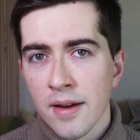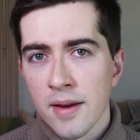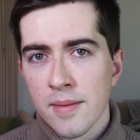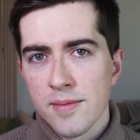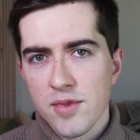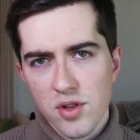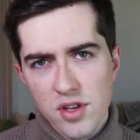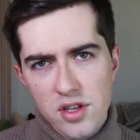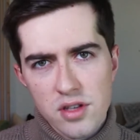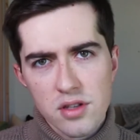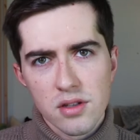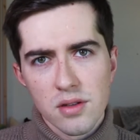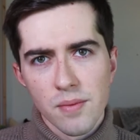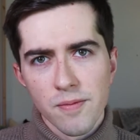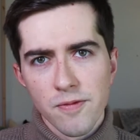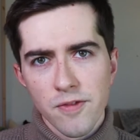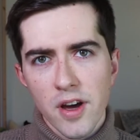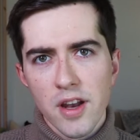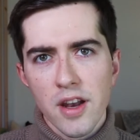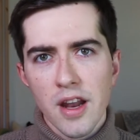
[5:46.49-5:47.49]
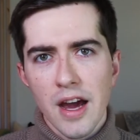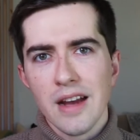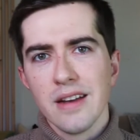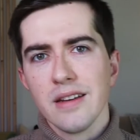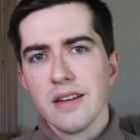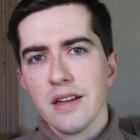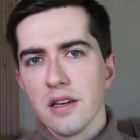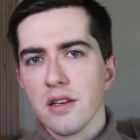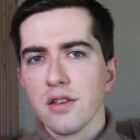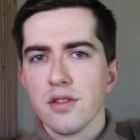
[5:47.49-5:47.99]
So these are some fun
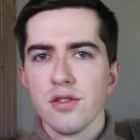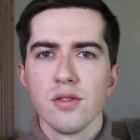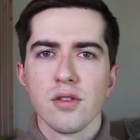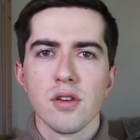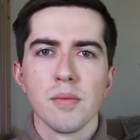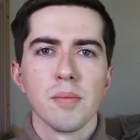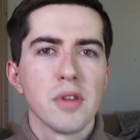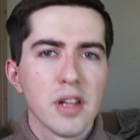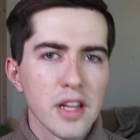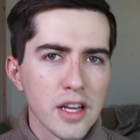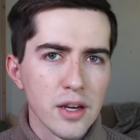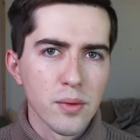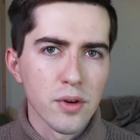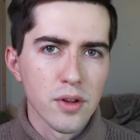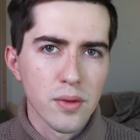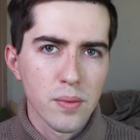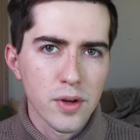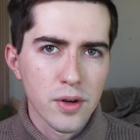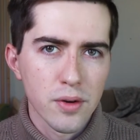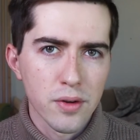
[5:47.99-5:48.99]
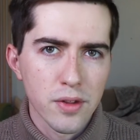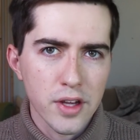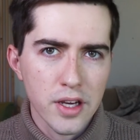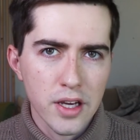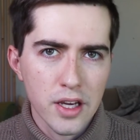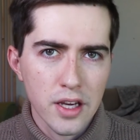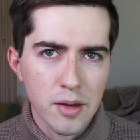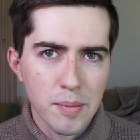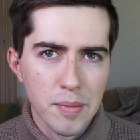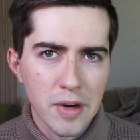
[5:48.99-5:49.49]
ideas you can play with when you're
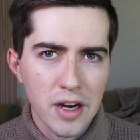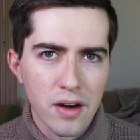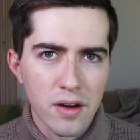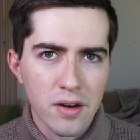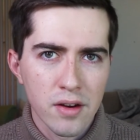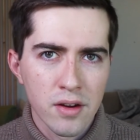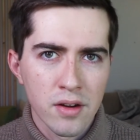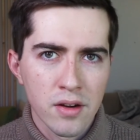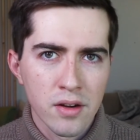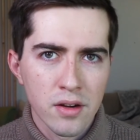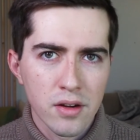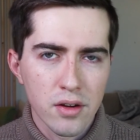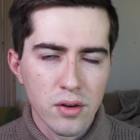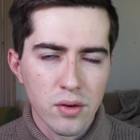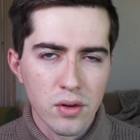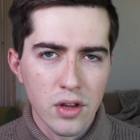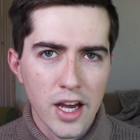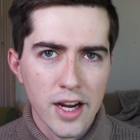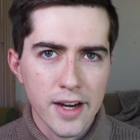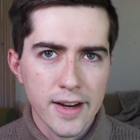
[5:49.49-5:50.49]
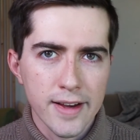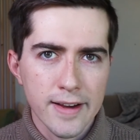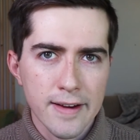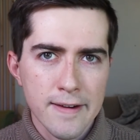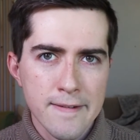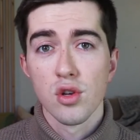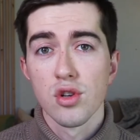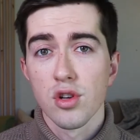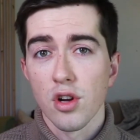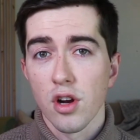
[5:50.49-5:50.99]
thinking about your lighting.
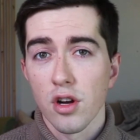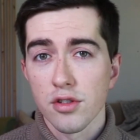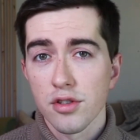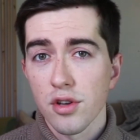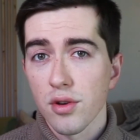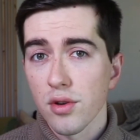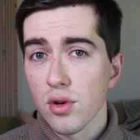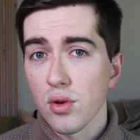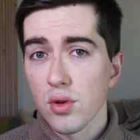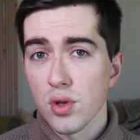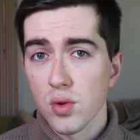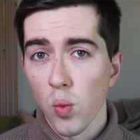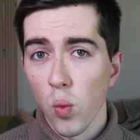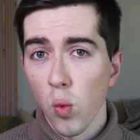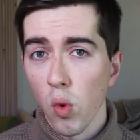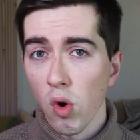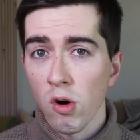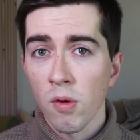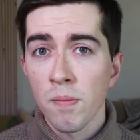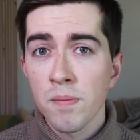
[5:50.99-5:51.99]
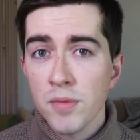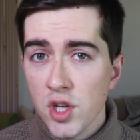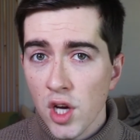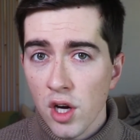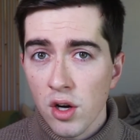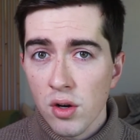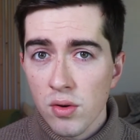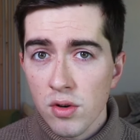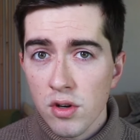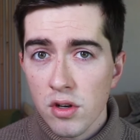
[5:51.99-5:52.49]
You should also use
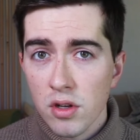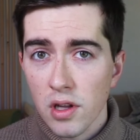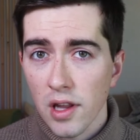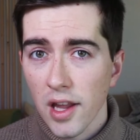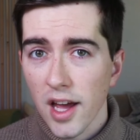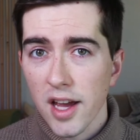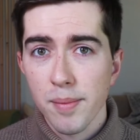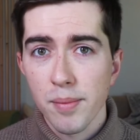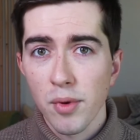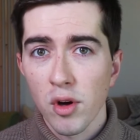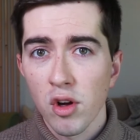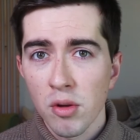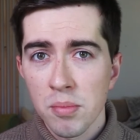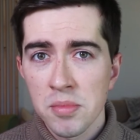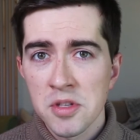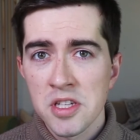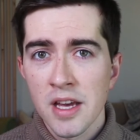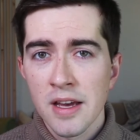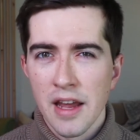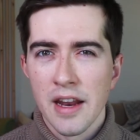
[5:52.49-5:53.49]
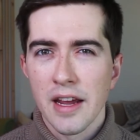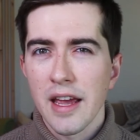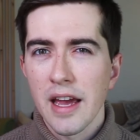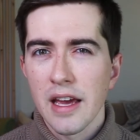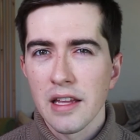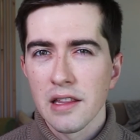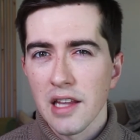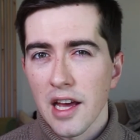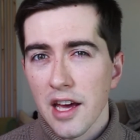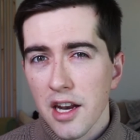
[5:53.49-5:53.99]
warm-toned light bulbs, and
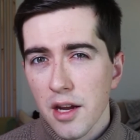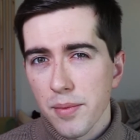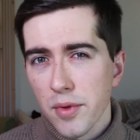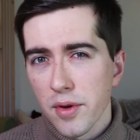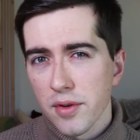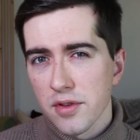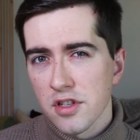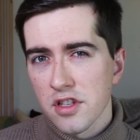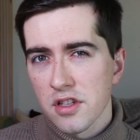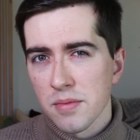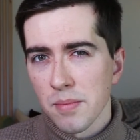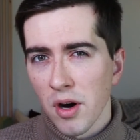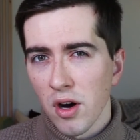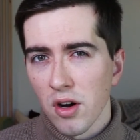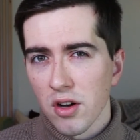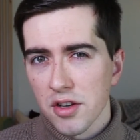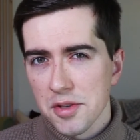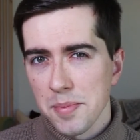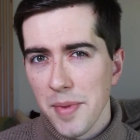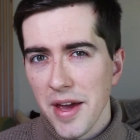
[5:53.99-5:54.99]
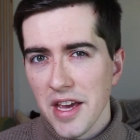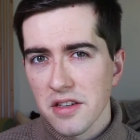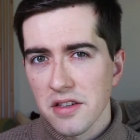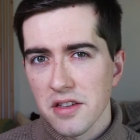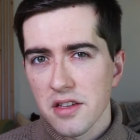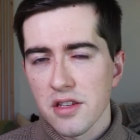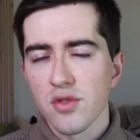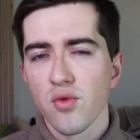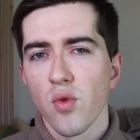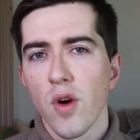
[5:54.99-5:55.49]
again, light up those small
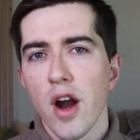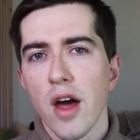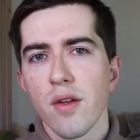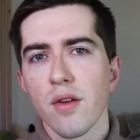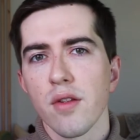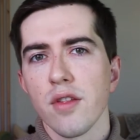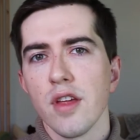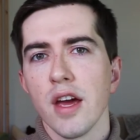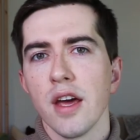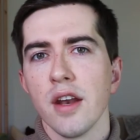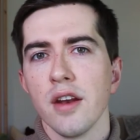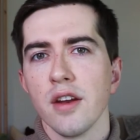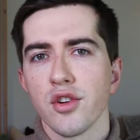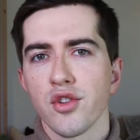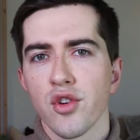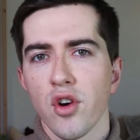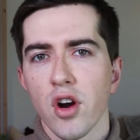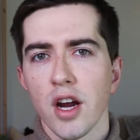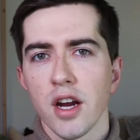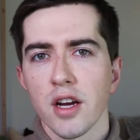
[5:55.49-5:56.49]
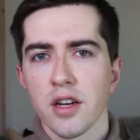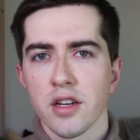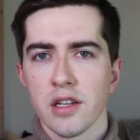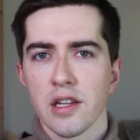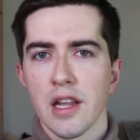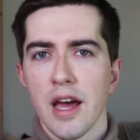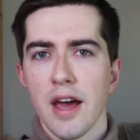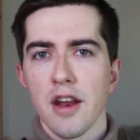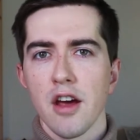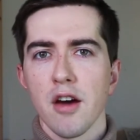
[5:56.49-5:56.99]
spaces rather than trying to
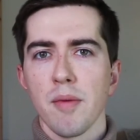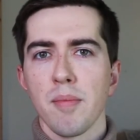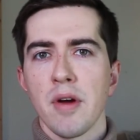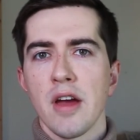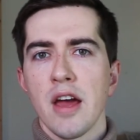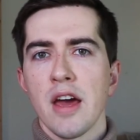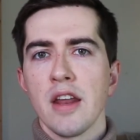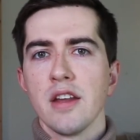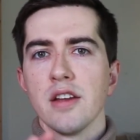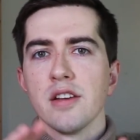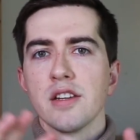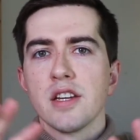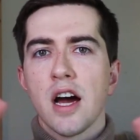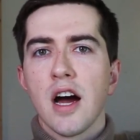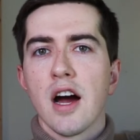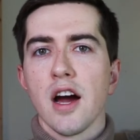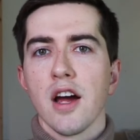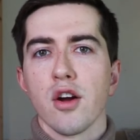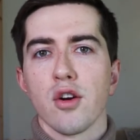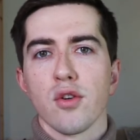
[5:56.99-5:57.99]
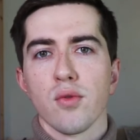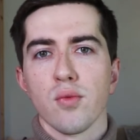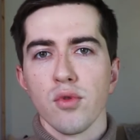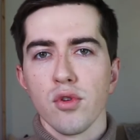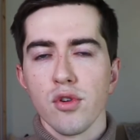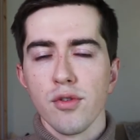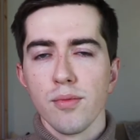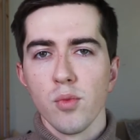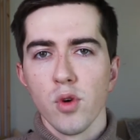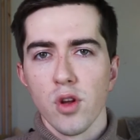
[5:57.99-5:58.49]
light up an entire
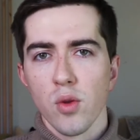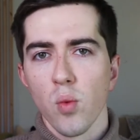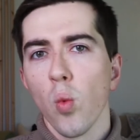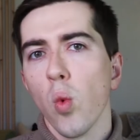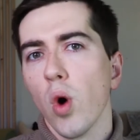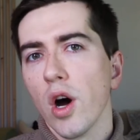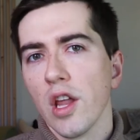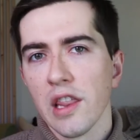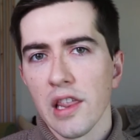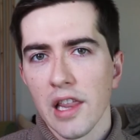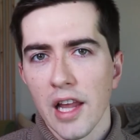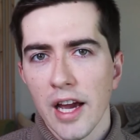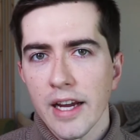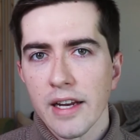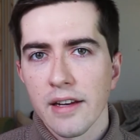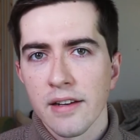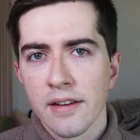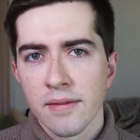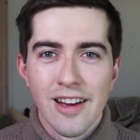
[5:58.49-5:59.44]
room with one light.